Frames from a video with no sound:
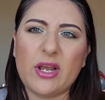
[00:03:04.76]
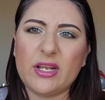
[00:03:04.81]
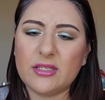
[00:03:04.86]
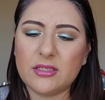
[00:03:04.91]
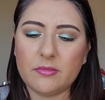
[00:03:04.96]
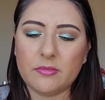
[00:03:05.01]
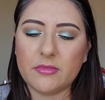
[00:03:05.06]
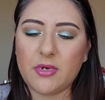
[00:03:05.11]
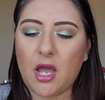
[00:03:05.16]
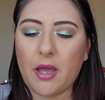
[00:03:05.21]

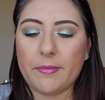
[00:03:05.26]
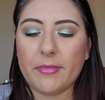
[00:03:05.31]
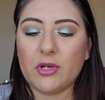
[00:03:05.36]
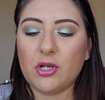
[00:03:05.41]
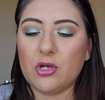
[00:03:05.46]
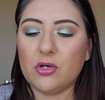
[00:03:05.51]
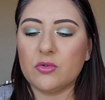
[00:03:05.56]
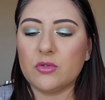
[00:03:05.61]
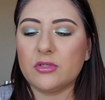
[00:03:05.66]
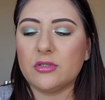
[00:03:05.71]
quite some time
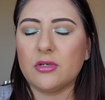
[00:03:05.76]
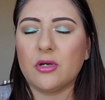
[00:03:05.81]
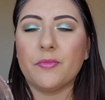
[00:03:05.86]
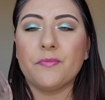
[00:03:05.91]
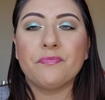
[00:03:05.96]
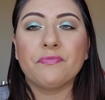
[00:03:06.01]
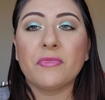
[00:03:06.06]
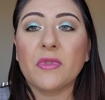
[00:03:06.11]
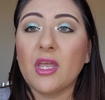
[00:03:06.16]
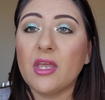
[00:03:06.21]
ago, so
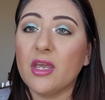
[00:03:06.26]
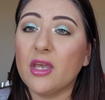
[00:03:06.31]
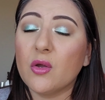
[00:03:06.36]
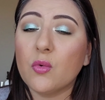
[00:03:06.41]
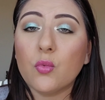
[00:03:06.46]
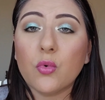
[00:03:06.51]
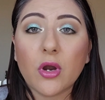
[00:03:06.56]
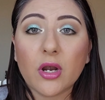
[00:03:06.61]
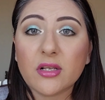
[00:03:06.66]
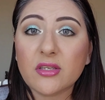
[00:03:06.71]

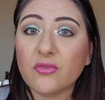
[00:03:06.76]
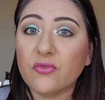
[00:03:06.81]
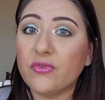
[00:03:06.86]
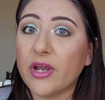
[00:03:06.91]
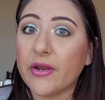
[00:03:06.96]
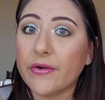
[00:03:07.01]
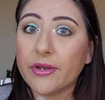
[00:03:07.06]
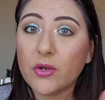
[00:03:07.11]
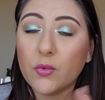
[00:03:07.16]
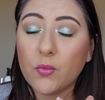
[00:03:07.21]
it worked
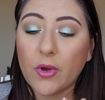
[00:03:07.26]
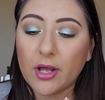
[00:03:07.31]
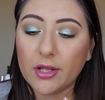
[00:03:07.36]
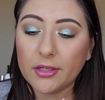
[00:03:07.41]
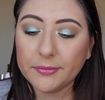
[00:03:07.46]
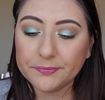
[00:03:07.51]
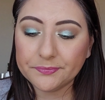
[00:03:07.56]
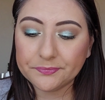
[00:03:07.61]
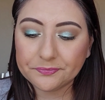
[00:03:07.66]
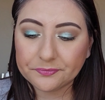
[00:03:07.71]
very
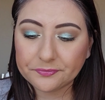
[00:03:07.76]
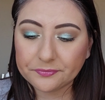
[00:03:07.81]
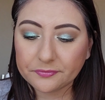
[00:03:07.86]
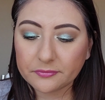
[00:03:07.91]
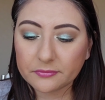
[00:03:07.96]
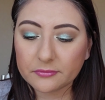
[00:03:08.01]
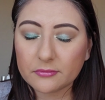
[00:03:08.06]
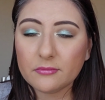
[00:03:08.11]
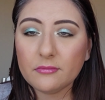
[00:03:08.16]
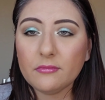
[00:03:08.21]
well.
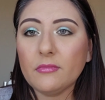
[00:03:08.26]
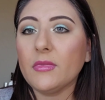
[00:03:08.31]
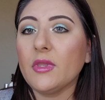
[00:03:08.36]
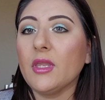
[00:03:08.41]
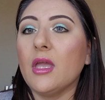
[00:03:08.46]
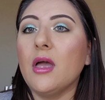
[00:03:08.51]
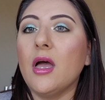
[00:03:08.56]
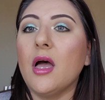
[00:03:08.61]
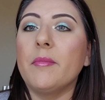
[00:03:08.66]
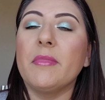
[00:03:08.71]

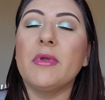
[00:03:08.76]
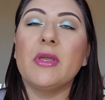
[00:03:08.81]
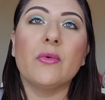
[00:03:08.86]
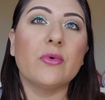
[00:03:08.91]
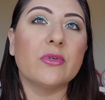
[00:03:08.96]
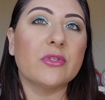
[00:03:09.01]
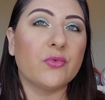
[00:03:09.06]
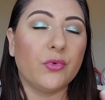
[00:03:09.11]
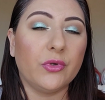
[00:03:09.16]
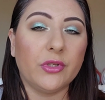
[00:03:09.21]
Um, it
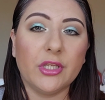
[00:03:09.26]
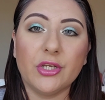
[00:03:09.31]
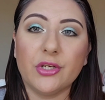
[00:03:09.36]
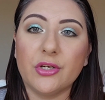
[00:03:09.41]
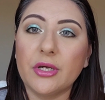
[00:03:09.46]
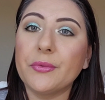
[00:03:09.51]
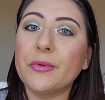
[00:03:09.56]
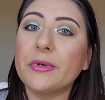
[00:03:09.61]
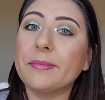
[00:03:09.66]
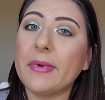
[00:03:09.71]
was really
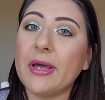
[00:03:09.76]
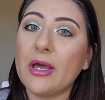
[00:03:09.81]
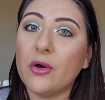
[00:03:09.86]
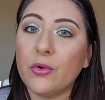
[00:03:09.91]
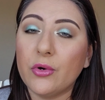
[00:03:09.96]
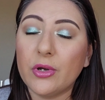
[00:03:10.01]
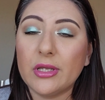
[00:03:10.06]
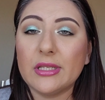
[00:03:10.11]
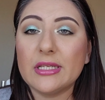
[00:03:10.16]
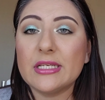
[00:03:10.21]
good with my
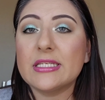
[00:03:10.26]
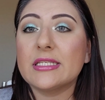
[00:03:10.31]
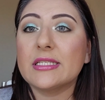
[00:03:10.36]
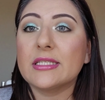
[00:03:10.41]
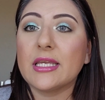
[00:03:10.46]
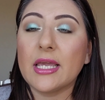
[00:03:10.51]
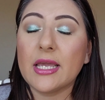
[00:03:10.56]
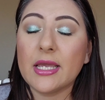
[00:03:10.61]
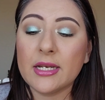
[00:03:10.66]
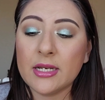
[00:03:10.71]
oily
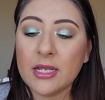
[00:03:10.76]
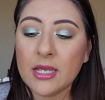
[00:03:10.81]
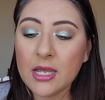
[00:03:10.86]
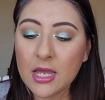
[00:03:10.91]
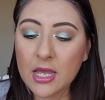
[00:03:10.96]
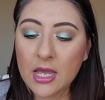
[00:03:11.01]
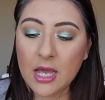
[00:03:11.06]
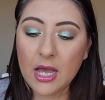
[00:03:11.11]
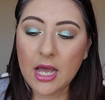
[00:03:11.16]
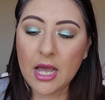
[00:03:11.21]
skin.
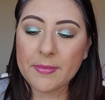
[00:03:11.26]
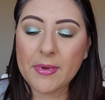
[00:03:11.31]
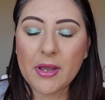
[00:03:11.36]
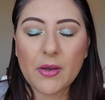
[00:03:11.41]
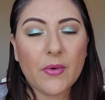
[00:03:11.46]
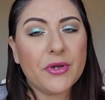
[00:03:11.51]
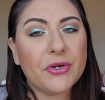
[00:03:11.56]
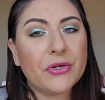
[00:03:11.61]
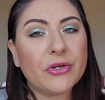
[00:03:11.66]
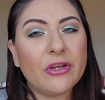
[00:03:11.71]
Um,
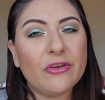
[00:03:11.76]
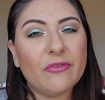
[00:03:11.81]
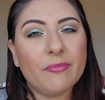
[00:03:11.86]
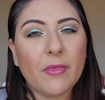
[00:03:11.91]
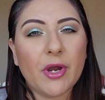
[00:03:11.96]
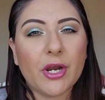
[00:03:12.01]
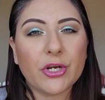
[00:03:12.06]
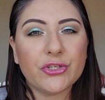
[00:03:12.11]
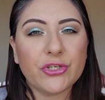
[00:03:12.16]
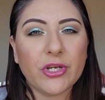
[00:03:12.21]
I wonder if
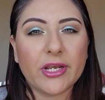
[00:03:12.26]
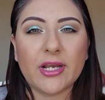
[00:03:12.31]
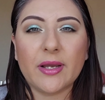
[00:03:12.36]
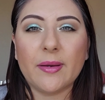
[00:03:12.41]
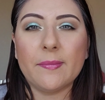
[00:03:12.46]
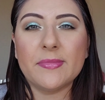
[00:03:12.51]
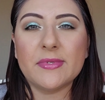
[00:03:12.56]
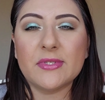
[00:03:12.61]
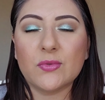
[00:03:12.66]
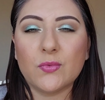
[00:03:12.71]
Marc
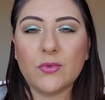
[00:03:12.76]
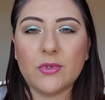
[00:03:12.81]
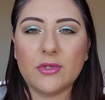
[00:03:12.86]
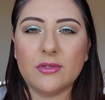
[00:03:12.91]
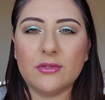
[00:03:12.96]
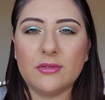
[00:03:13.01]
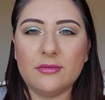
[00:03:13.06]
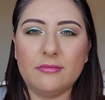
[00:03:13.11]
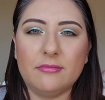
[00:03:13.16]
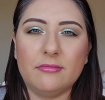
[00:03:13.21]
Jacobs
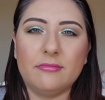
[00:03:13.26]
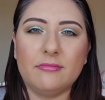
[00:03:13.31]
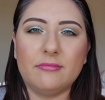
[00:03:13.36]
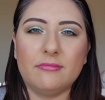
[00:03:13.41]
will